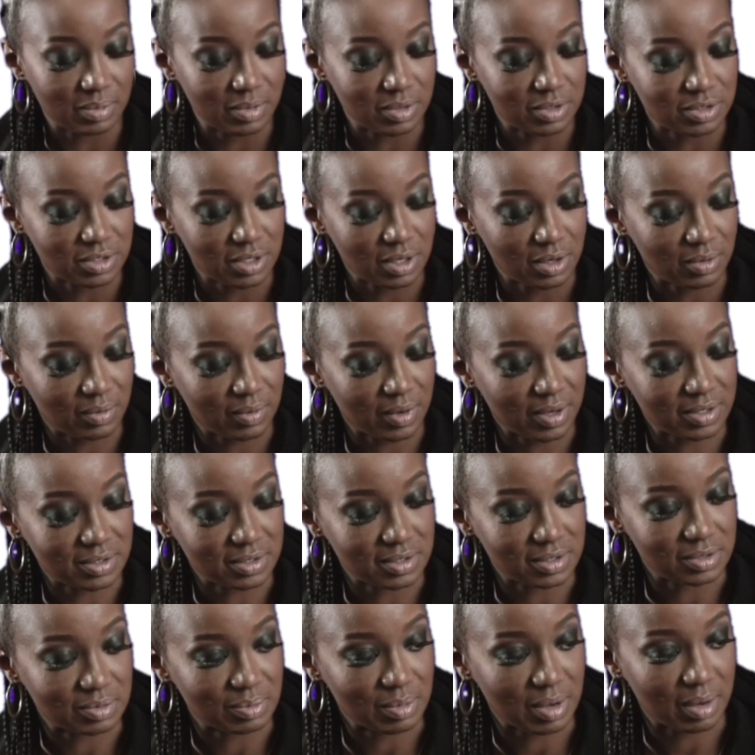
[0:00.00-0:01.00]
Miquelle West
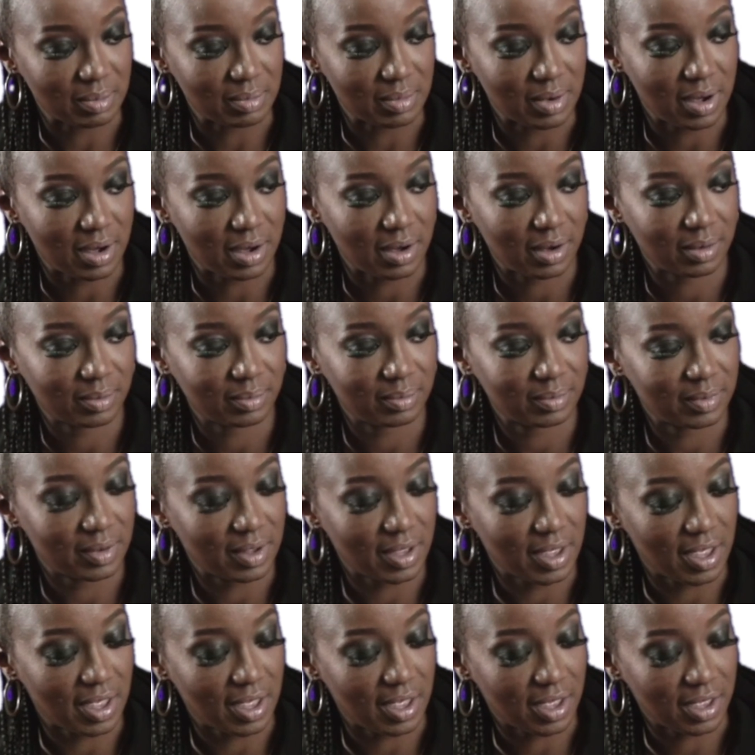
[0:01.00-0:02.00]
is my mom,
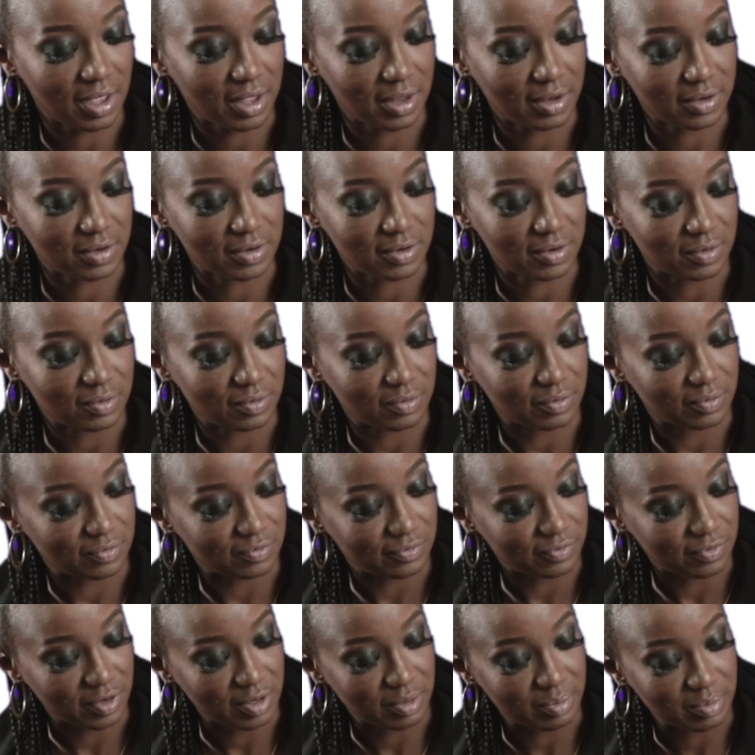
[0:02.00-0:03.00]
and
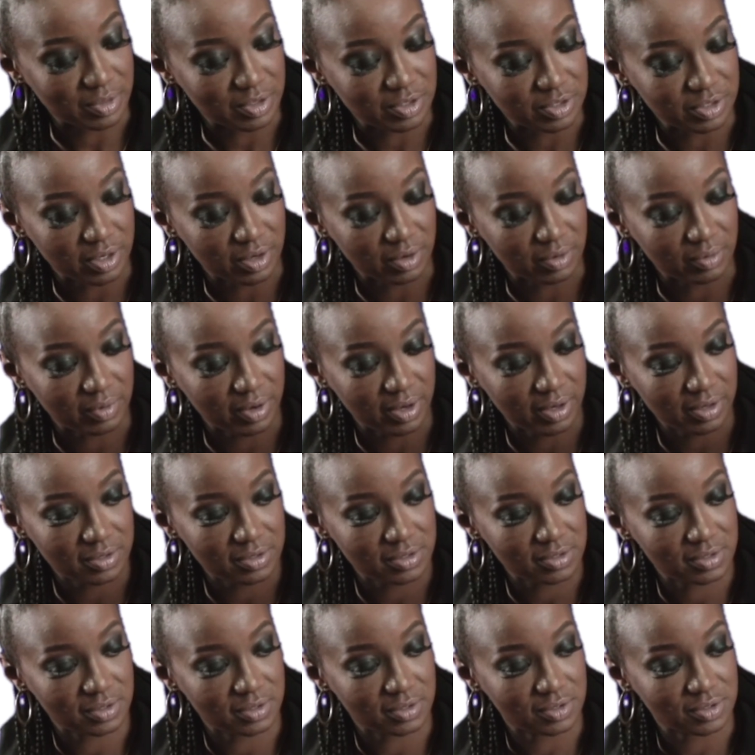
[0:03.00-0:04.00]
freed Miquelle
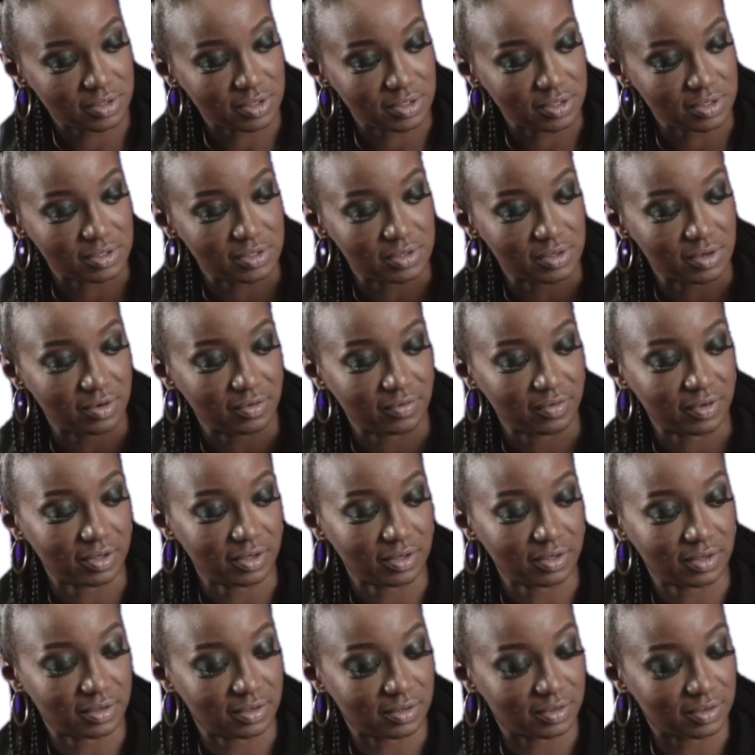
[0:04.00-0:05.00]
West. She's
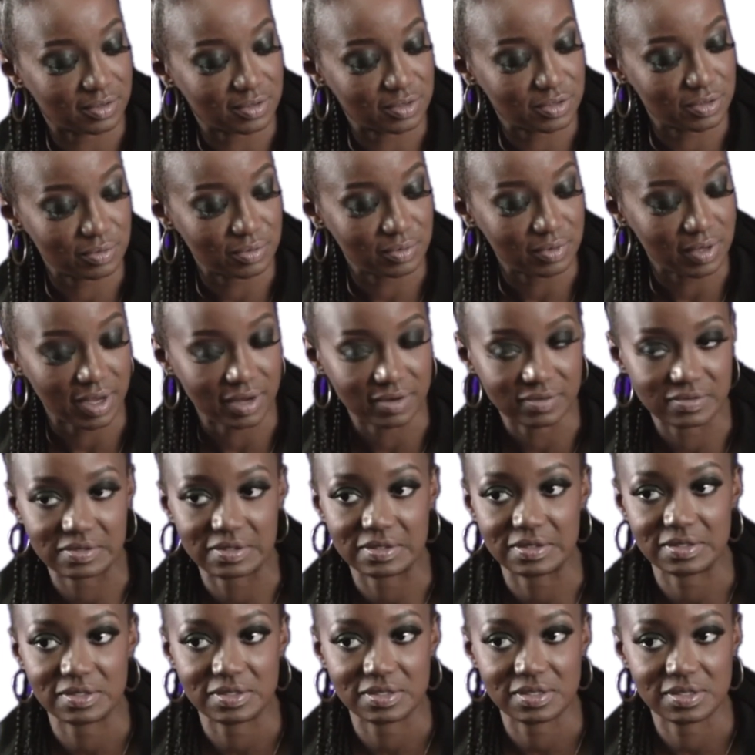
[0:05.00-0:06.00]
serving 2 life
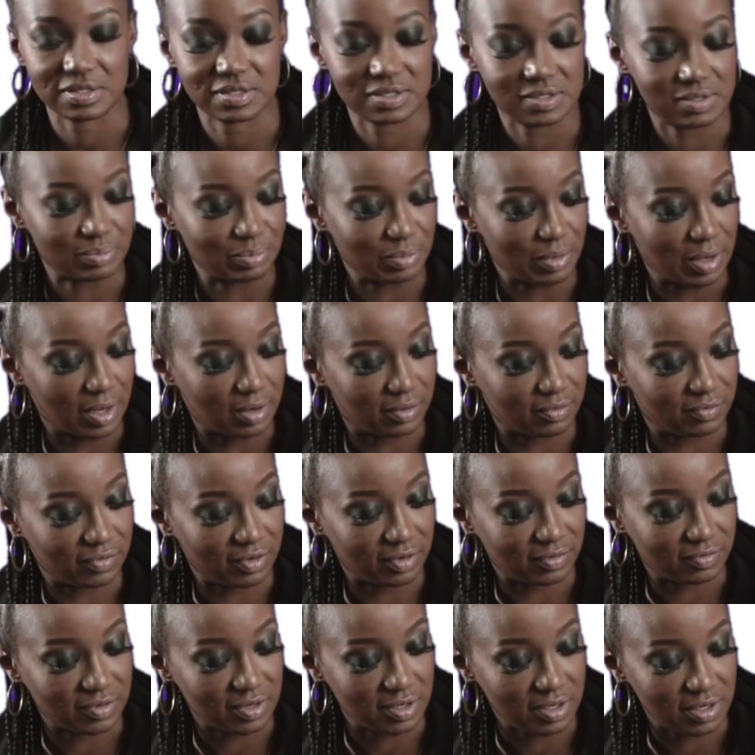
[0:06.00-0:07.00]
sentences and
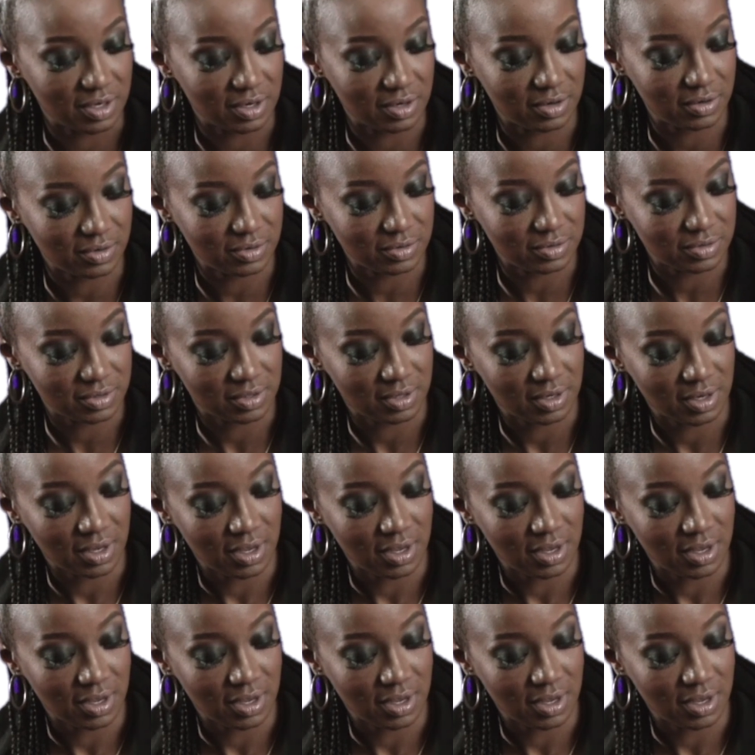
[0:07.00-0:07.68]
50 years.